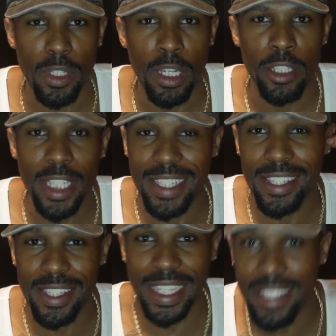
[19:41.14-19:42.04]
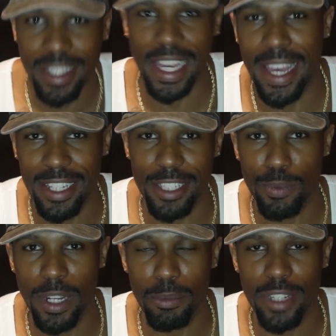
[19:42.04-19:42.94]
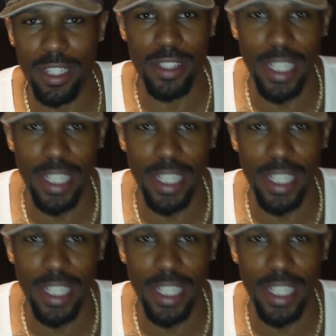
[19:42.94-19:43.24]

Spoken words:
She can sense that. That's what I'm trying to